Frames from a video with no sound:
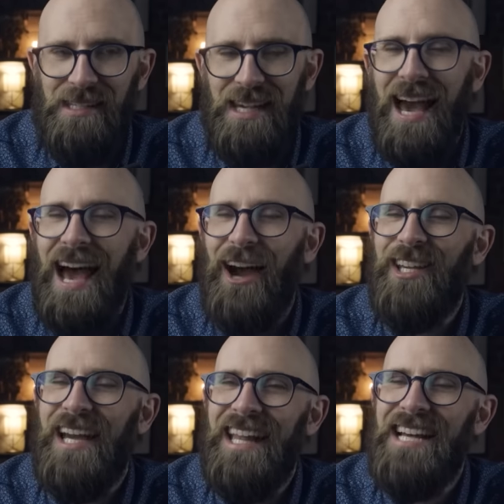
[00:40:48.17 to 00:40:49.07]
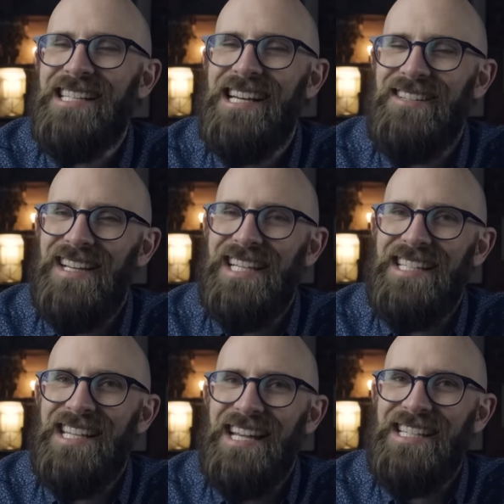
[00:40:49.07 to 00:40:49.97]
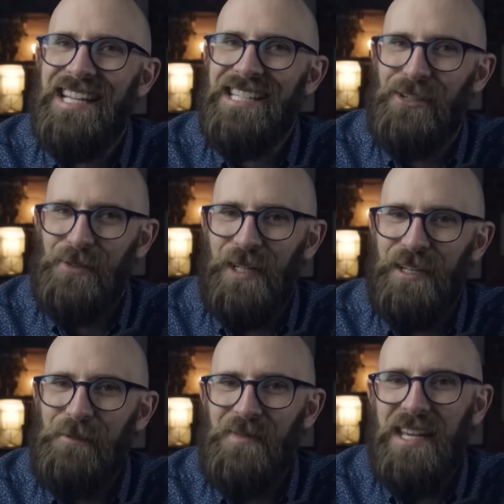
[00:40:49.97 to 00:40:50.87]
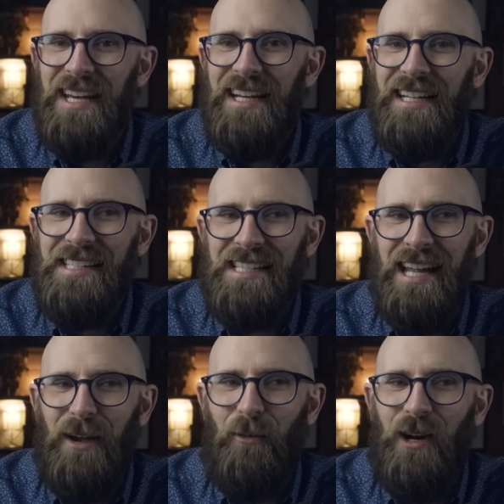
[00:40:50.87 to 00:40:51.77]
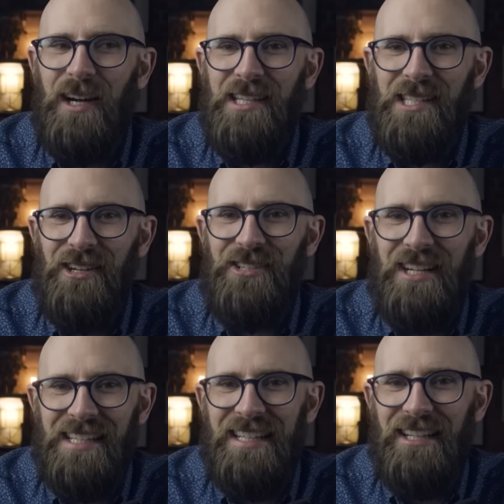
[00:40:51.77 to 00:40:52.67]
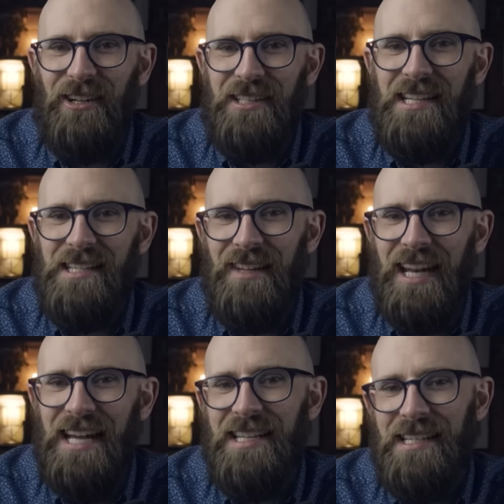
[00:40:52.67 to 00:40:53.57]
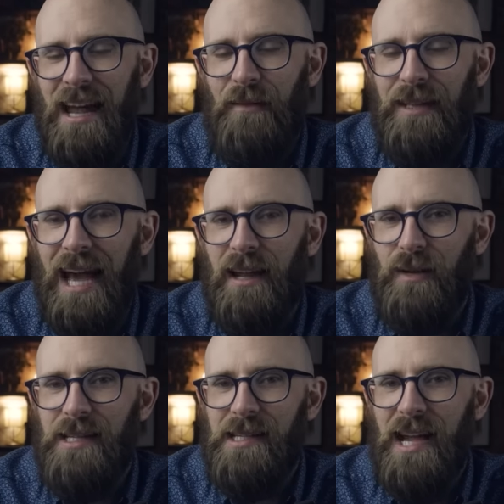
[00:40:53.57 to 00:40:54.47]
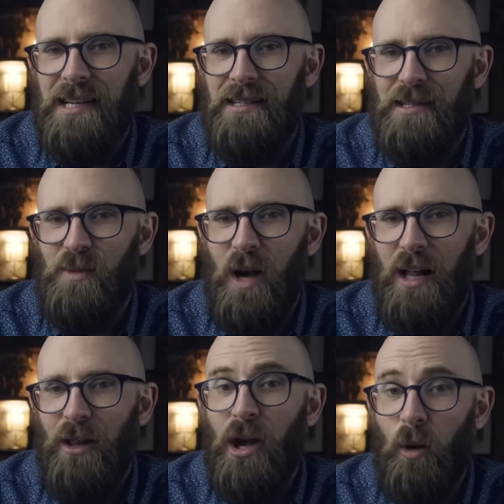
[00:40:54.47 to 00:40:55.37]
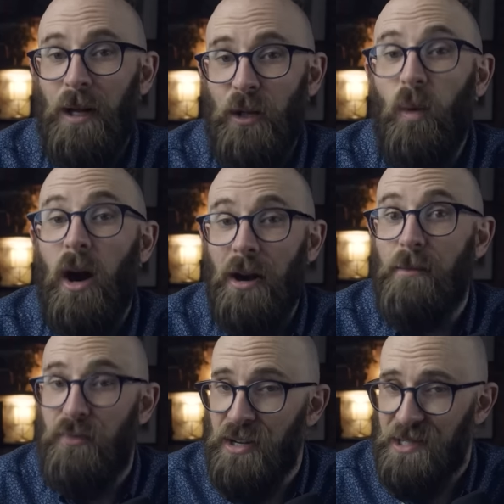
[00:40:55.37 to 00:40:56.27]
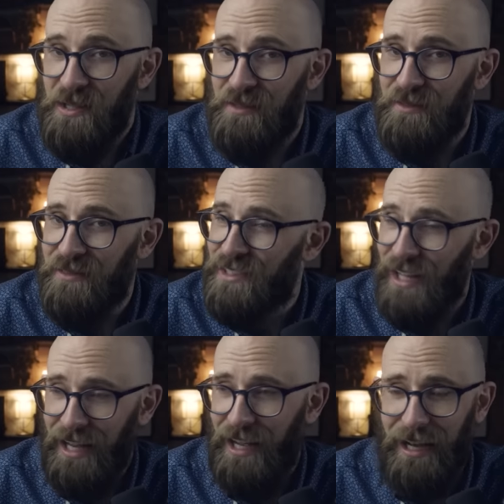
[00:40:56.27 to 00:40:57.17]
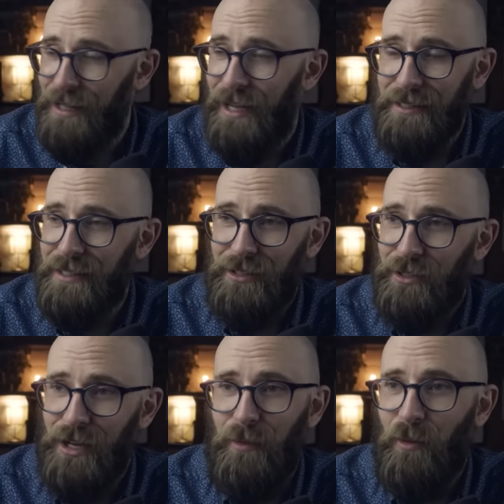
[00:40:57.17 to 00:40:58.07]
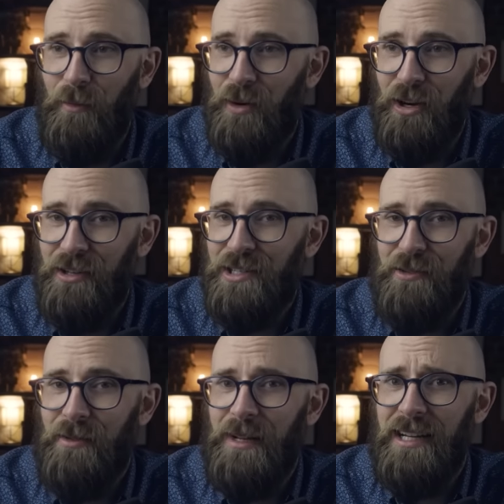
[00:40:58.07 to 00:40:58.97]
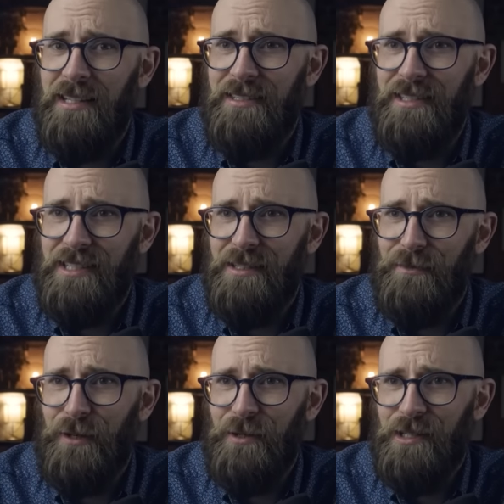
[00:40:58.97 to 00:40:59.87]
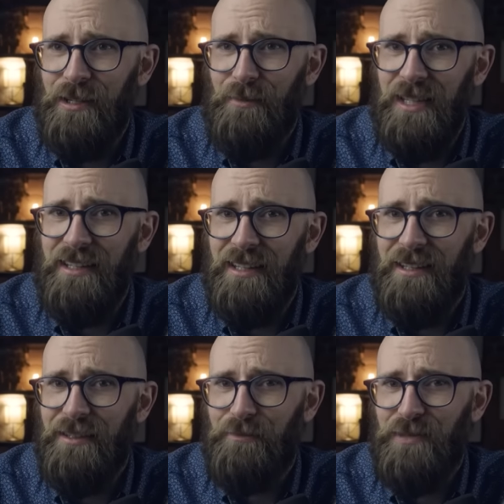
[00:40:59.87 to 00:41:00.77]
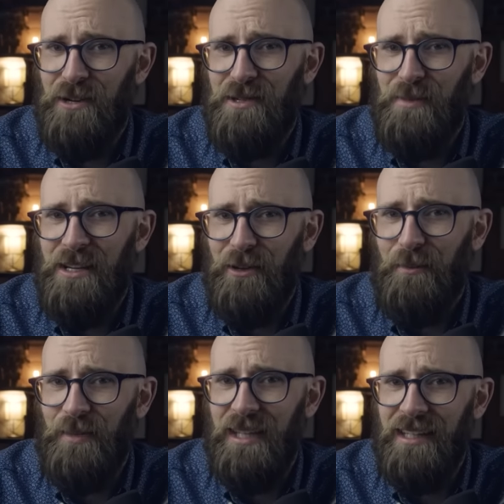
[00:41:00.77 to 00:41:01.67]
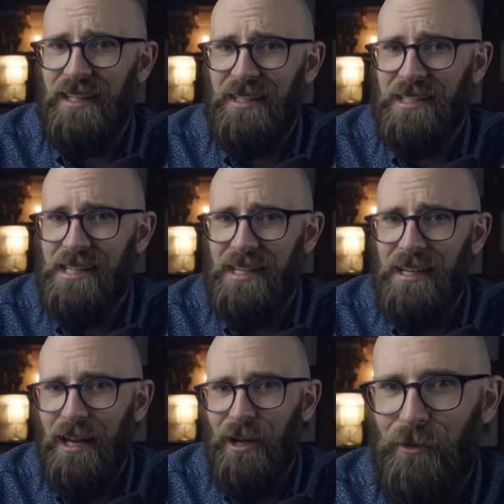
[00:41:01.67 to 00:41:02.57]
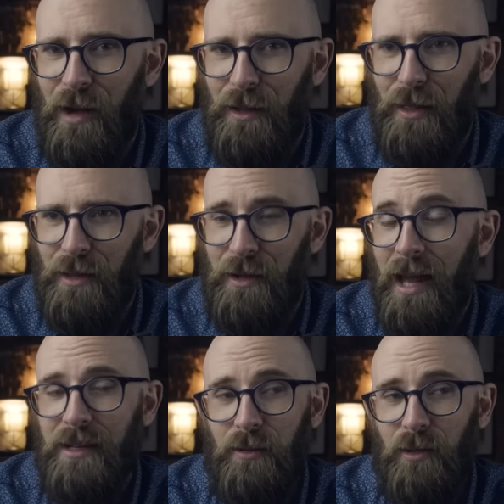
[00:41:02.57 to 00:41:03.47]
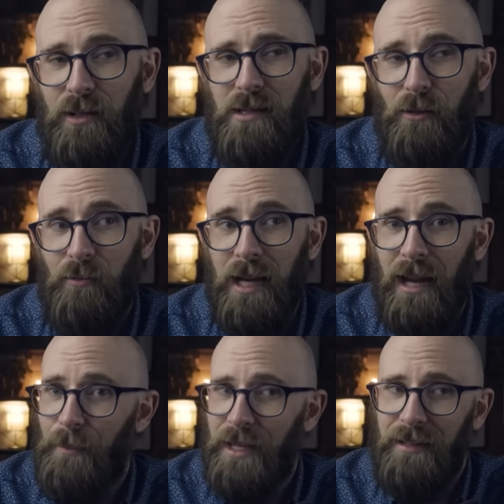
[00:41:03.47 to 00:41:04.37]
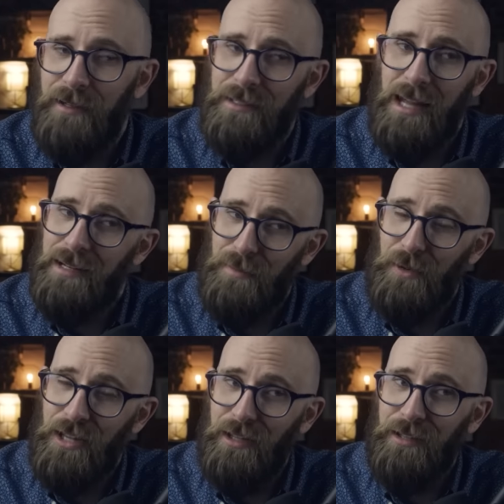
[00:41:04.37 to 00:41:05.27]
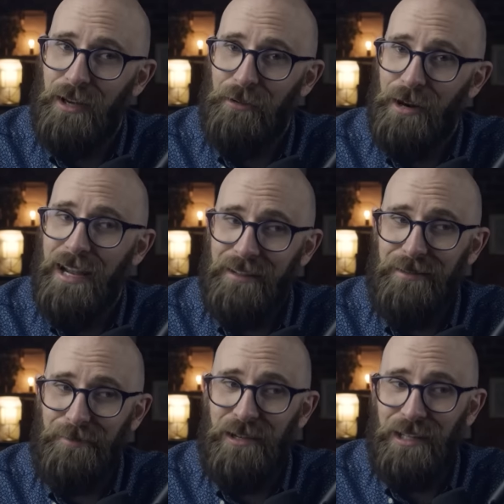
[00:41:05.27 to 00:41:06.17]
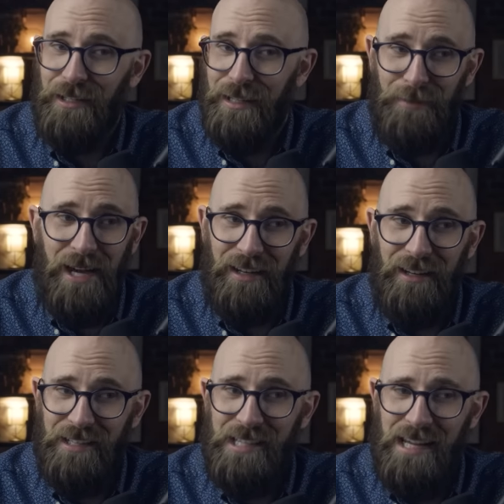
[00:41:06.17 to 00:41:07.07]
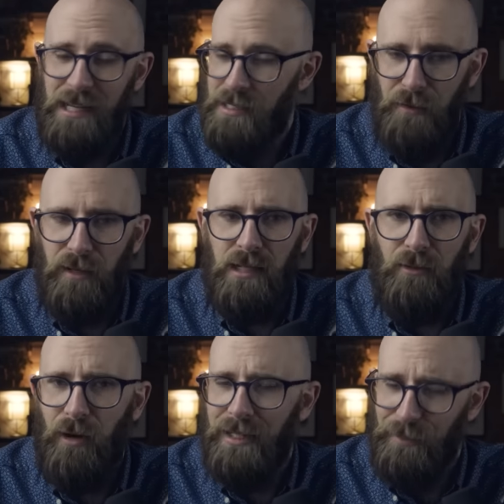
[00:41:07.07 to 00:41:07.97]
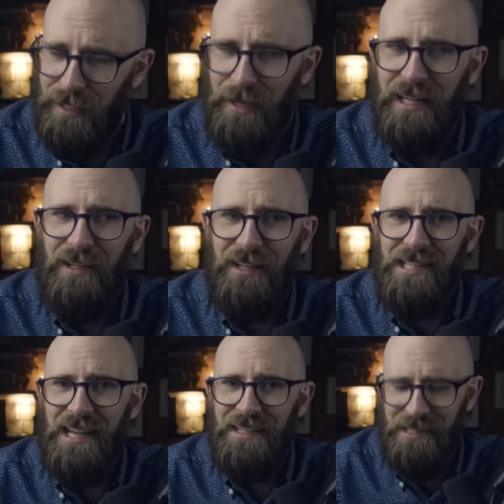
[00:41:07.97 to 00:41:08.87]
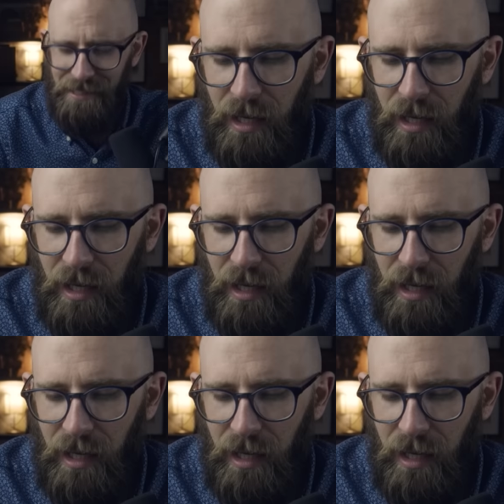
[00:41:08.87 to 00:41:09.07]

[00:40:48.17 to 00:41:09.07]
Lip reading: Yeah, okay, that's kind of making sense. That's a good one. It's just like, why are you so interested in the contents of the letters and having that investigated as well when you are in prison? Like, I think your number one priority would be, like, just focus on the bit that shows me not being guilty rather than... And you also really... I mean, those letters are pretty good, though, right? Pretty good. They make a lot of sense. I definitely didn't write them, but they make a lot of sense.